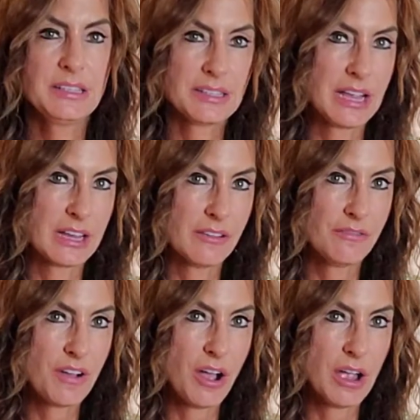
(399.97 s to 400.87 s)
just snack at
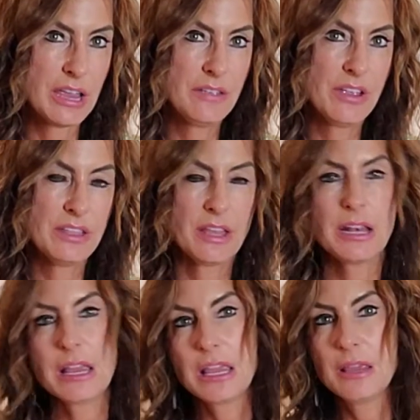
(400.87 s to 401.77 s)
5, and
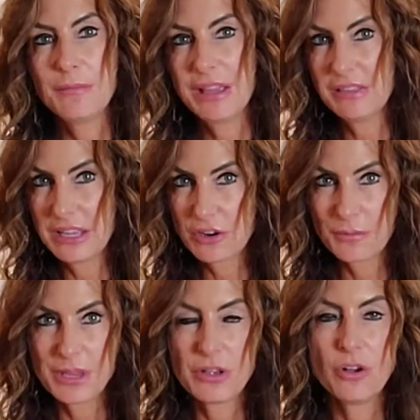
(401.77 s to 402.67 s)
then I eat my later
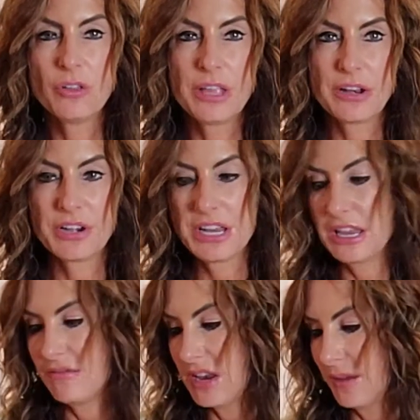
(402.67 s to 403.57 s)
meal later in
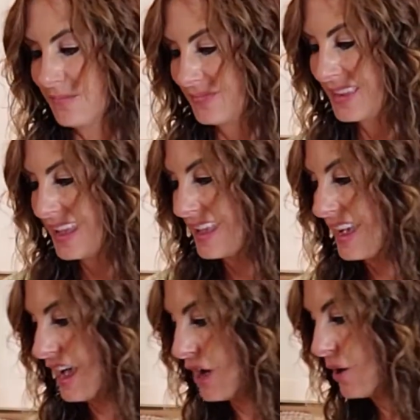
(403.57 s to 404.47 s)
the evening.
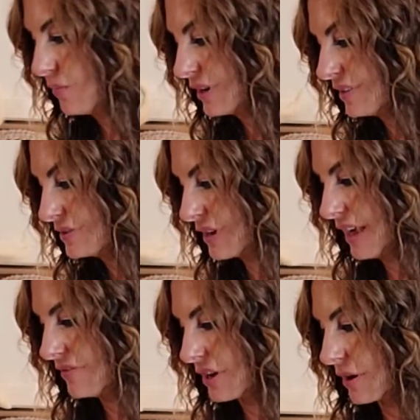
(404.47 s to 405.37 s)
What else do I
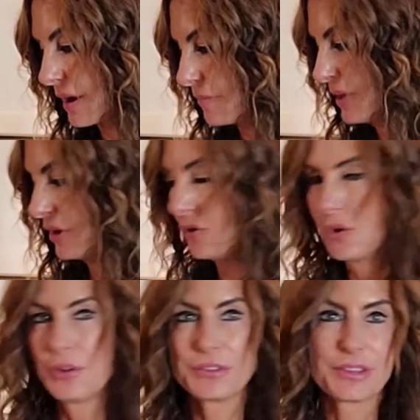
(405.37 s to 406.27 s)
have here?
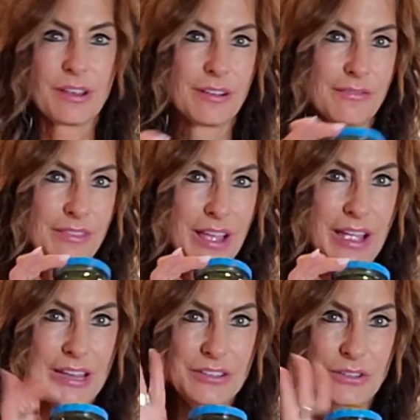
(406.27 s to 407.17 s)
Pickles.
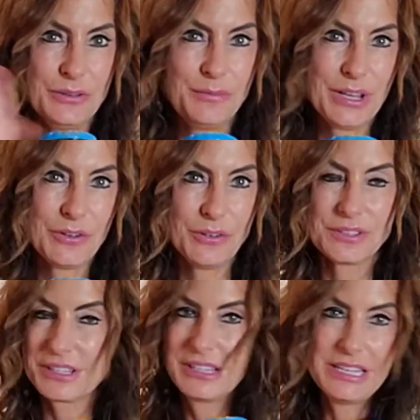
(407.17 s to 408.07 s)
I do
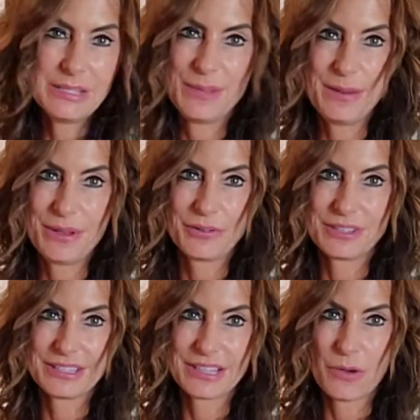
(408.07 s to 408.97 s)
pickles, can use many
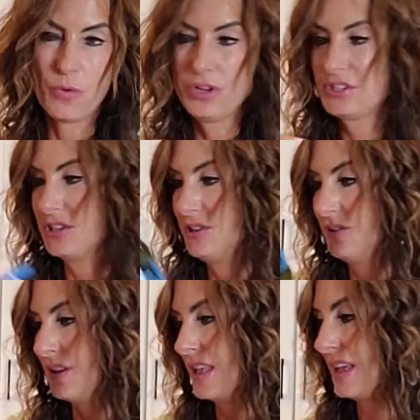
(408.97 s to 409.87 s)
pickles as I want to.